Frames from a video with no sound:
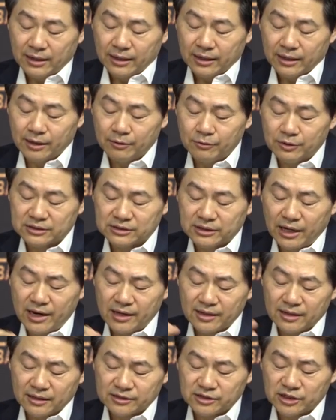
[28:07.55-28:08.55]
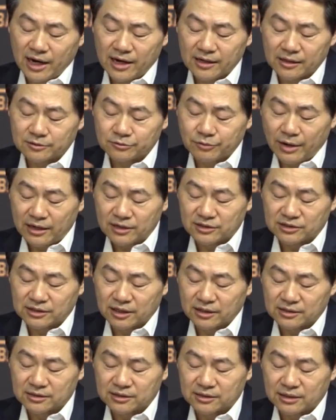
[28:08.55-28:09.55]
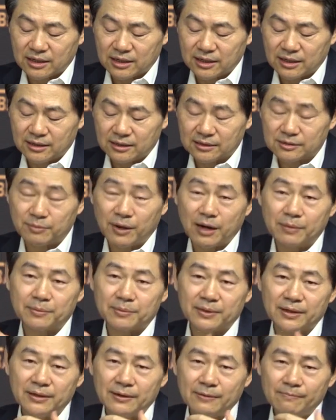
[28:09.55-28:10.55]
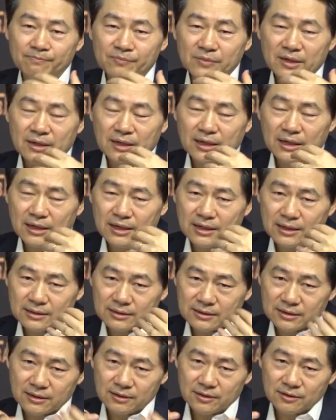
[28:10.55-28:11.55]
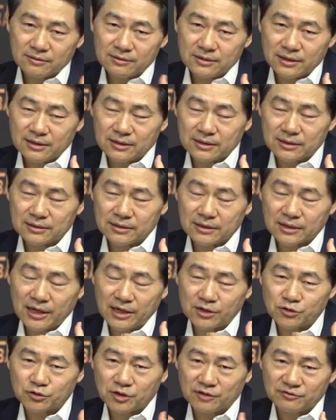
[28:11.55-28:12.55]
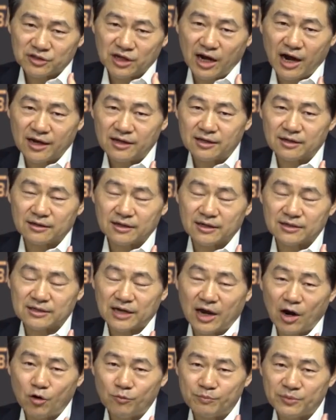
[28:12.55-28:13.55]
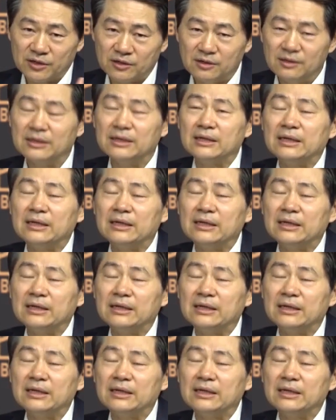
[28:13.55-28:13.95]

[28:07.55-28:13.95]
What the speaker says: He was saying that China's renaissance is probably, the history of China is helping